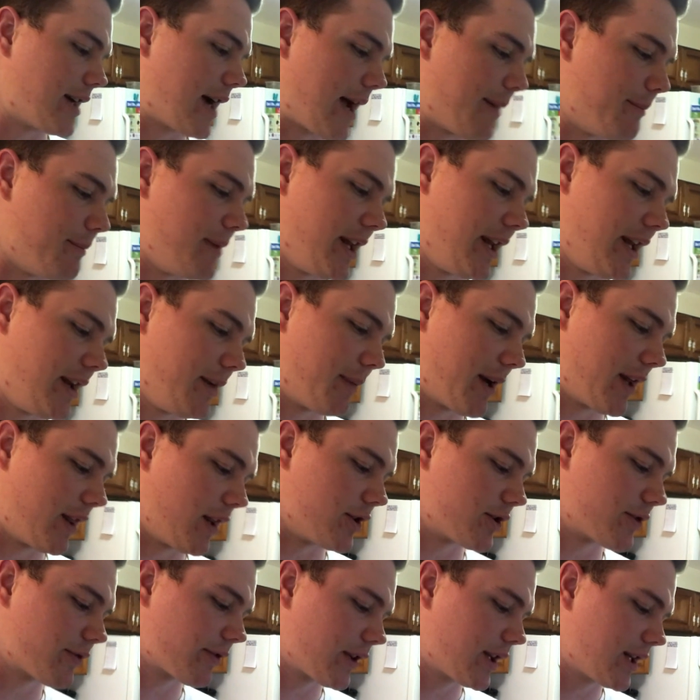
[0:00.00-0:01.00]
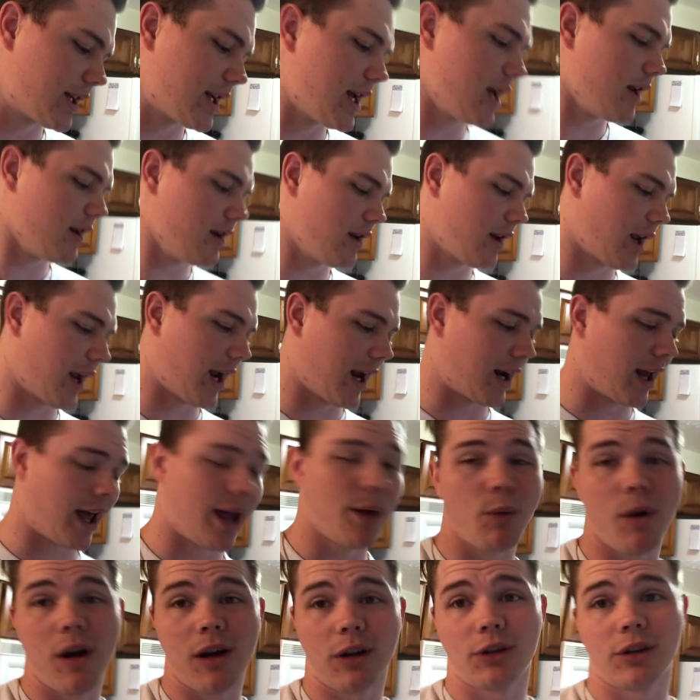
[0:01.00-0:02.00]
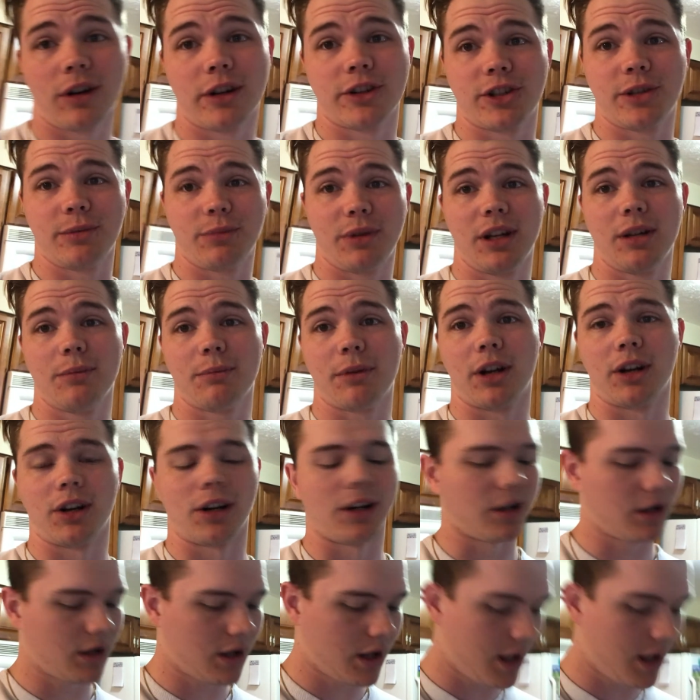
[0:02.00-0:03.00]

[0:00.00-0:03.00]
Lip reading: I'm making my lunch for the day, and I want crunchy peanut butter.